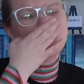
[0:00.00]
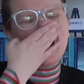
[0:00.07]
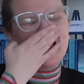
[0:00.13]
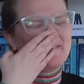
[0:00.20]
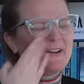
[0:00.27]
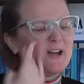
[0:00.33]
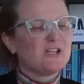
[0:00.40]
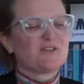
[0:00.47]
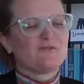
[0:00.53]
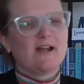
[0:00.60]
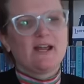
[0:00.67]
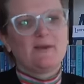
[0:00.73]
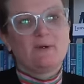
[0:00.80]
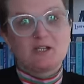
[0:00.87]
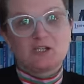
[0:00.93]

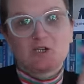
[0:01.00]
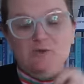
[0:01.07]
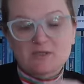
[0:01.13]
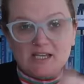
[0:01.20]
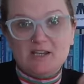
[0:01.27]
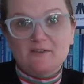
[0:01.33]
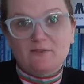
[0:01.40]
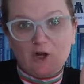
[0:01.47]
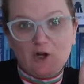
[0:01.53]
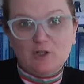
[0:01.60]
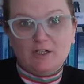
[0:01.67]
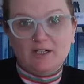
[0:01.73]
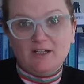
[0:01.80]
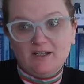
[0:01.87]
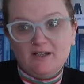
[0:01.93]
anniversary, which you'll see the
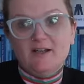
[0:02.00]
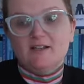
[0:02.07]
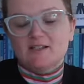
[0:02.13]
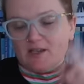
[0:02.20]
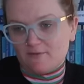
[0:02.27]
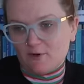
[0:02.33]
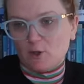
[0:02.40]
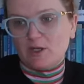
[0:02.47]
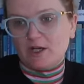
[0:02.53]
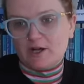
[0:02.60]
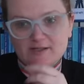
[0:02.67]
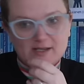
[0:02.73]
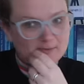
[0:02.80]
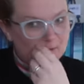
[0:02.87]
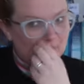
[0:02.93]
vlog, so the vlog that
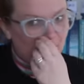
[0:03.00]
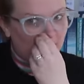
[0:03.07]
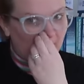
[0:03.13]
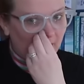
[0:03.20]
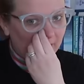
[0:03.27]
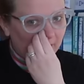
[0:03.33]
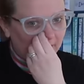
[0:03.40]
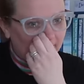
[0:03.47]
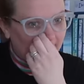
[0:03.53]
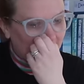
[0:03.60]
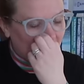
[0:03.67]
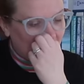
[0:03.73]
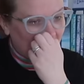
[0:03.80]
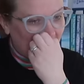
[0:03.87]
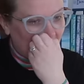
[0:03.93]
goes up tomorrow
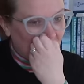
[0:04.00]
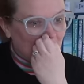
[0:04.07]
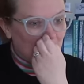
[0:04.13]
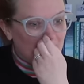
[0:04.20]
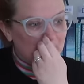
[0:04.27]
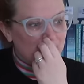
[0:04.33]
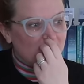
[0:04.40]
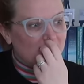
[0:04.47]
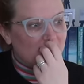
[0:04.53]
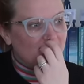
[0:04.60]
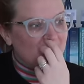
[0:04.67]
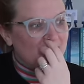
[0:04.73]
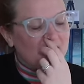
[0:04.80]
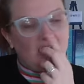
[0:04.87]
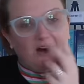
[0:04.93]
includes
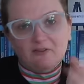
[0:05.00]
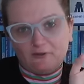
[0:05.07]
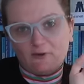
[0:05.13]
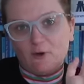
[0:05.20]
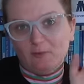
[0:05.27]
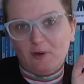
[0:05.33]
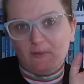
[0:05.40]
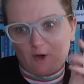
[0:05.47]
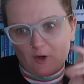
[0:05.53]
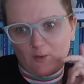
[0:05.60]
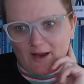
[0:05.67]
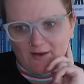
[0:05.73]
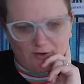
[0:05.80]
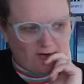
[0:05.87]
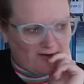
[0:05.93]
stuff from when we were
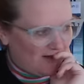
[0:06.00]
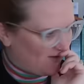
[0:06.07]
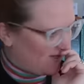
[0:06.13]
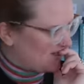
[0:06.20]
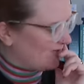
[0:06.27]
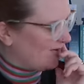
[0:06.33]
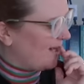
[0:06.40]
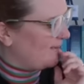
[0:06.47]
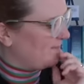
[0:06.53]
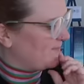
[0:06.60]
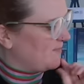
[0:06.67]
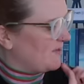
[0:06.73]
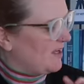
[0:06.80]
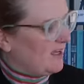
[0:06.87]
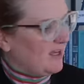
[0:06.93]
away for our anniversary.
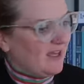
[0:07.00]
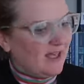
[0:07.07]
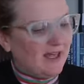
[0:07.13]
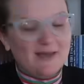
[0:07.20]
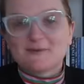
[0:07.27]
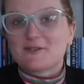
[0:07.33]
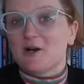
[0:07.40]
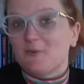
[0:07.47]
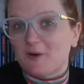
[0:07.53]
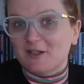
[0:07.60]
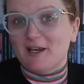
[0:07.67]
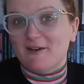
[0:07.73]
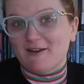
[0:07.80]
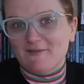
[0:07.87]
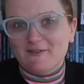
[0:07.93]
It was our one
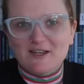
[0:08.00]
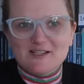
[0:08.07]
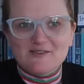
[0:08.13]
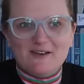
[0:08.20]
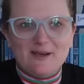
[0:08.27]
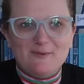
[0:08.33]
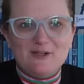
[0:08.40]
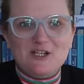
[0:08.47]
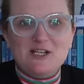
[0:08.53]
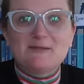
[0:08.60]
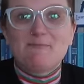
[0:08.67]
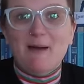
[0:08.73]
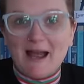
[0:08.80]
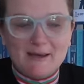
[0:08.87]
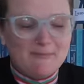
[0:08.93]
year anniversary, which is
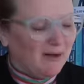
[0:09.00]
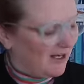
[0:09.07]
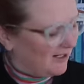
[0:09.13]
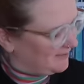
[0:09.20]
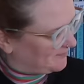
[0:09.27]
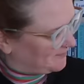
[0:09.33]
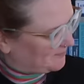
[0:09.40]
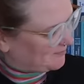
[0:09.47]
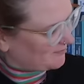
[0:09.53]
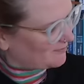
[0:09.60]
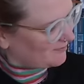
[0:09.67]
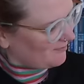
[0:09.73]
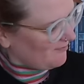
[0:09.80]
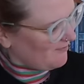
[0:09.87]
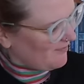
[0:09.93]
paper.
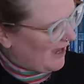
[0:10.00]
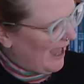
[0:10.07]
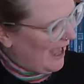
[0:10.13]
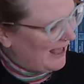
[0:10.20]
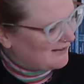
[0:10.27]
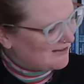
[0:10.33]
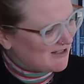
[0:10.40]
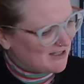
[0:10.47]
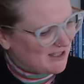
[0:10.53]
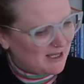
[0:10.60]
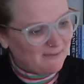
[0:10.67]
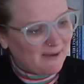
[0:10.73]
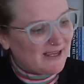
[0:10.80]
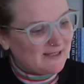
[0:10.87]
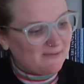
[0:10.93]
And the
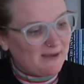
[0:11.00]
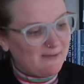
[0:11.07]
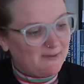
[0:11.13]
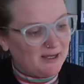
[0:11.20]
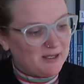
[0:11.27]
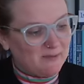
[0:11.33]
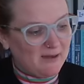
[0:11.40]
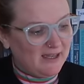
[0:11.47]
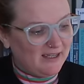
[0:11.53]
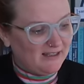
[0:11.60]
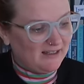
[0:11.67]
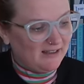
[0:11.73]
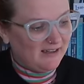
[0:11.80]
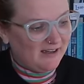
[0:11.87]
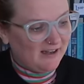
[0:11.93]
amazing people at The
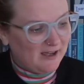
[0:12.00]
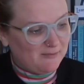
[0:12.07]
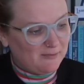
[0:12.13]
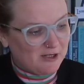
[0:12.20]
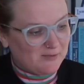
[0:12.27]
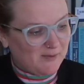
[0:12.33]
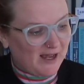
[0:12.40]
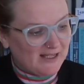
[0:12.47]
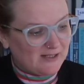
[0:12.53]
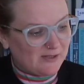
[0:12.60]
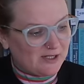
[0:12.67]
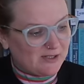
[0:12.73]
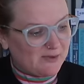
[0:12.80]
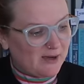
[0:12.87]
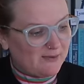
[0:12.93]
Pig at Bridge Place,
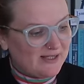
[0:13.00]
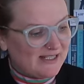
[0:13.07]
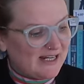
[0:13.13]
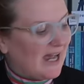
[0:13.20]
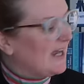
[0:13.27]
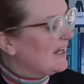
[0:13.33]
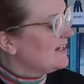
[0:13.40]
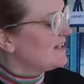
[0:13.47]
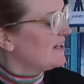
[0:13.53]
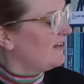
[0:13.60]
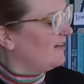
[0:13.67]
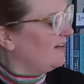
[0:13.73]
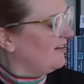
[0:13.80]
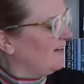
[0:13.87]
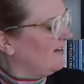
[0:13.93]
which is where we stayed,
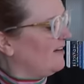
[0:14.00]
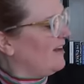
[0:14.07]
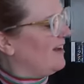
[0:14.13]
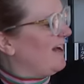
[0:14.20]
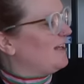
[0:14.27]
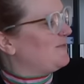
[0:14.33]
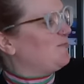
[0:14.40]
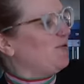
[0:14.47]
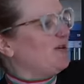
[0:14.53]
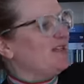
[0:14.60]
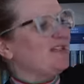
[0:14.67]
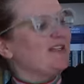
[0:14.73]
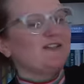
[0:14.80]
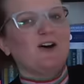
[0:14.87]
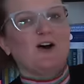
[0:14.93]
had
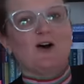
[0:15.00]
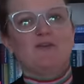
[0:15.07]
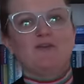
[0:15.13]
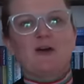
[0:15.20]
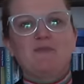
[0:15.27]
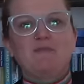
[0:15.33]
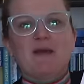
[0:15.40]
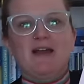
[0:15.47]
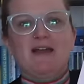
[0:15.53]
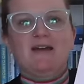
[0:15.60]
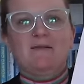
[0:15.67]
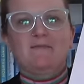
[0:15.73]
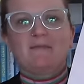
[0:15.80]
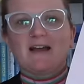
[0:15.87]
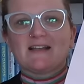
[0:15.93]
printed off a big,
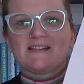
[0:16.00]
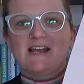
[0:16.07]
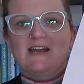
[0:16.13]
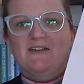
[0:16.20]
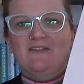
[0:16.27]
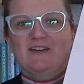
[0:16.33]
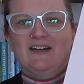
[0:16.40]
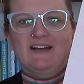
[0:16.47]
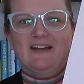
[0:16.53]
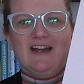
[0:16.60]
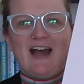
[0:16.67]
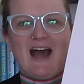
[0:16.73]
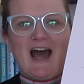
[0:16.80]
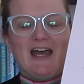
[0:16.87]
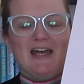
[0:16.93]
massive
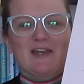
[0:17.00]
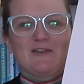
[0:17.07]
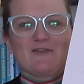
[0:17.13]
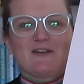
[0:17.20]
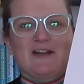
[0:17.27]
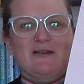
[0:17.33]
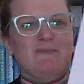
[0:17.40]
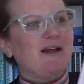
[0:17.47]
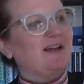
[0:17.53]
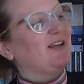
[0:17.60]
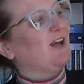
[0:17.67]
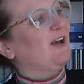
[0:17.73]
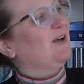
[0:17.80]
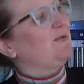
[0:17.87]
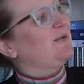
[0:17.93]
a3
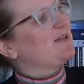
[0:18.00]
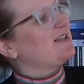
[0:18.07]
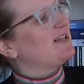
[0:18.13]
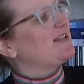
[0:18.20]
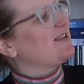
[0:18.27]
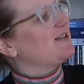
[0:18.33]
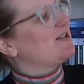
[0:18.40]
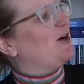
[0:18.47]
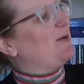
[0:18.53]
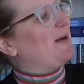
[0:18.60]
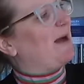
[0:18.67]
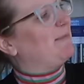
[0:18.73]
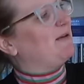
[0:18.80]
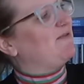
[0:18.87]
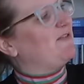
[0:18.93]
menu, which says at the top,
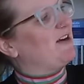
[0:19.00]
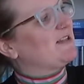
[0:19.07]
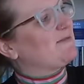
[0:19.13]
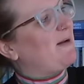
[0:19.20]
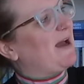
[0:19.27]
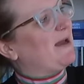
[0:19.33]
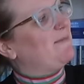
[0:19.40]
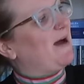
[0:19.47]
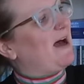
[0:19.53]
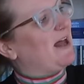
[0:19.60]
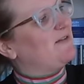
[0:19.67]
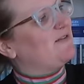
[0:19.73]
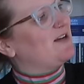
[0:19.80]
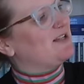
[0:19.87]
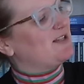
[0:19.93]
happy first paper
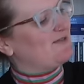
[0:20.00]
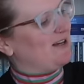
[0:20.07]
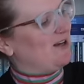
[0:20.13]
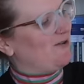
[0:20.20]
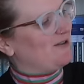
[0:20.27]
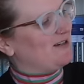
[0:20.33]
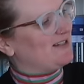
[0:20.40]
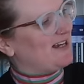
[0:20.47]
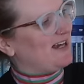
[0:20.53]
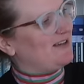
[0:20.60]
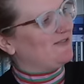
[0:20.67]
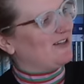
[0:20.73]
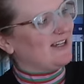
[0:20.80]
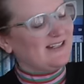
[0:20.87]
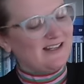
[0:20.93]
anniversary, Lauren and
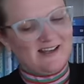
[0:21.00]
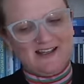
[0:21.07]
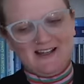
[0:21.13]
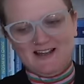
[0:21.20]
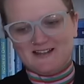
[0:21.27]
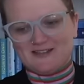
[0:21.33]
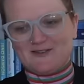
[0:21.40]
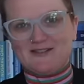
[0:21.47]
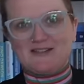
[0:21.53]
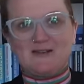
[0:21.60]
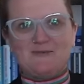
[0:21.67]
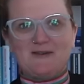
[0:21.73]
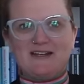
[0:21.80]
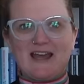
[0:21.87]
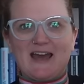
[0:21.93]
David. So I
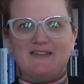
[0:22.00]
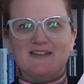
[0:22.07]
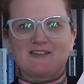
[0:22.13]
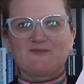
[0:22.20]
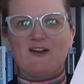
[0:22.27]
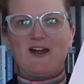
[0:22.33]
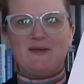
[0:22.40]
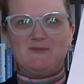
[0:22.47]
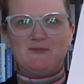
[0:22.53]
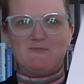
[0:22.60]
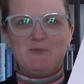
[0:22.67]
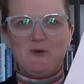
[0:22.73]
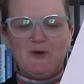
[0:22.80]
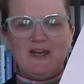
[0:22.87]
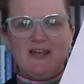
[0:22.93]
said we'd get this framed
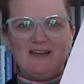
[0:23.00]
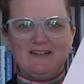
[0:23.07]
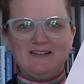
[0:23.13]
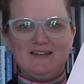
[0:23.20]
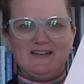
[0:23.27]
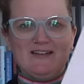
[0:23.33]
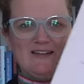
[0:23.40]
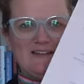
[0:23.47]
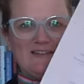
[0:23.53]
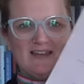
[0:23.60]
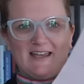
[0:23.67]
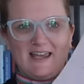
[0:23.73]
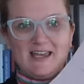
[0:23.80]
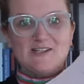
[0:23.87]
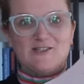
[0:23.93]
and put in the
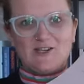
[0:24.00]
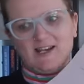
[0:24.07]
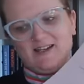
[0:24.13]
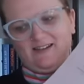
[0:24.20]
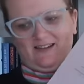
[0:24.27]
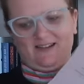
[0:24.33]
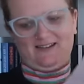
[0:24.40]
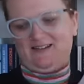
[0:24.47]
kitchen